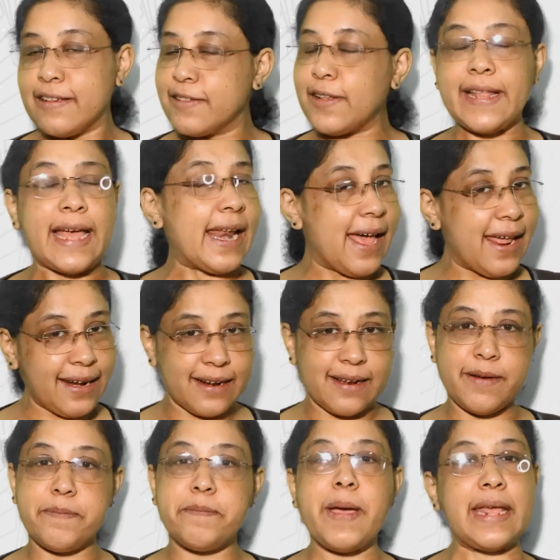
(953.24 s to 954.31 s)
So, there are
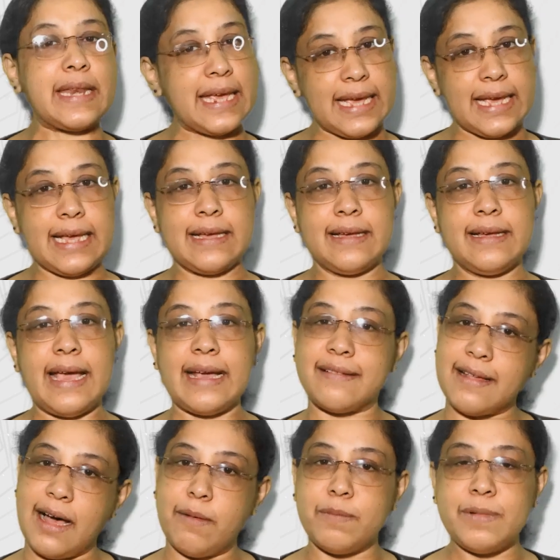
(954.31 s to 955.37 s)
many
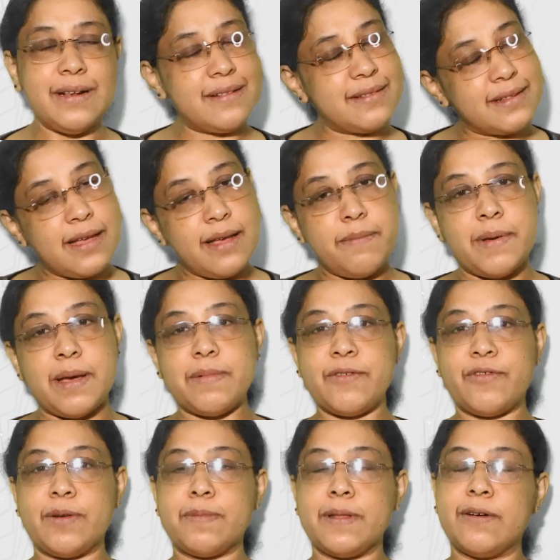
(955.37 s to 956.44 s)
examples, maybe
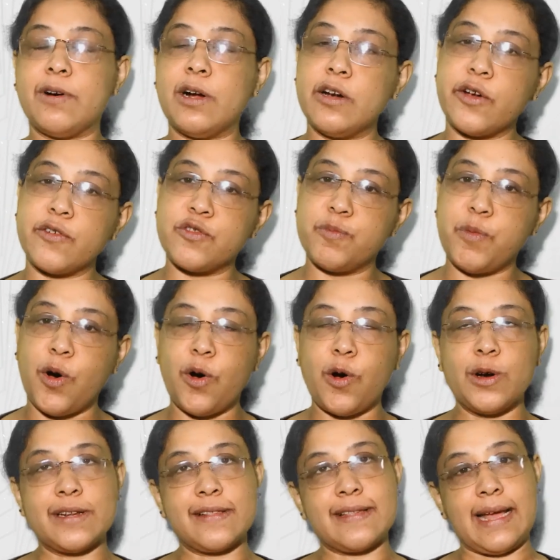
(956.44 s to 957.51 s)
from the world of
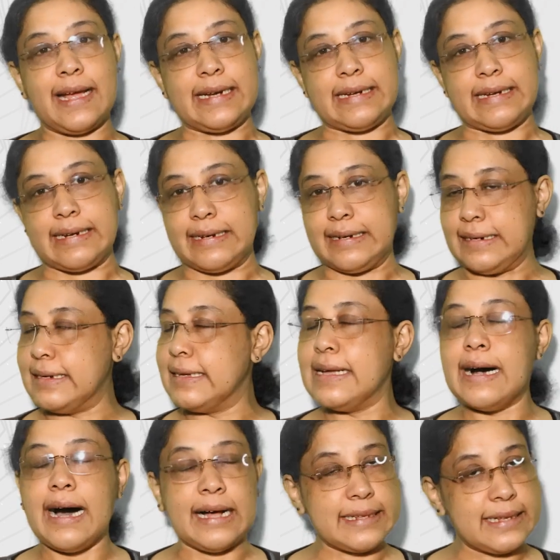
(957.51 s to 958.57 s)
sports and
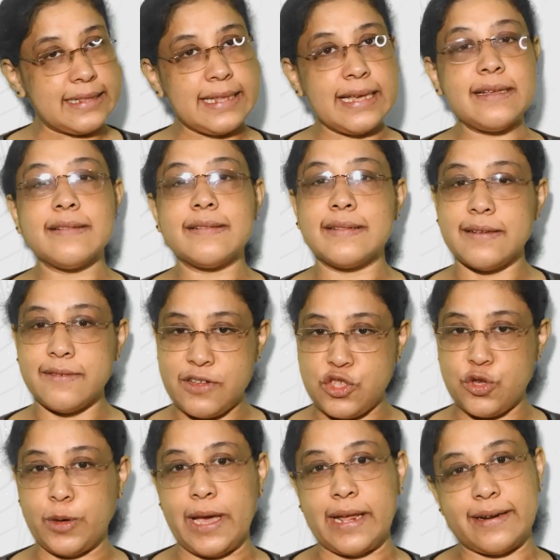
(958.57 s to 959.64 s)
other things which
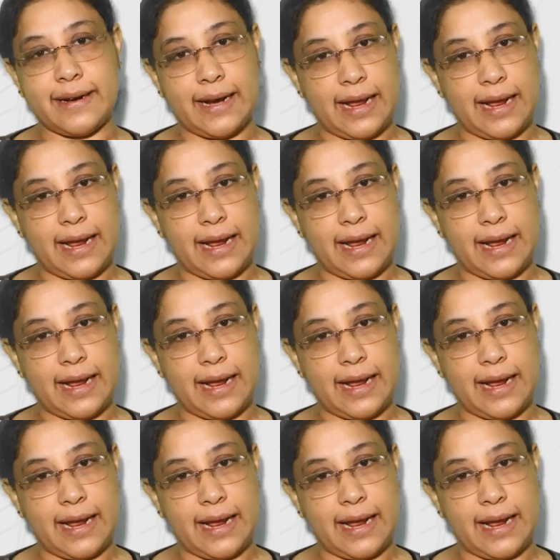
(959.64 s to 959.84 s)
you can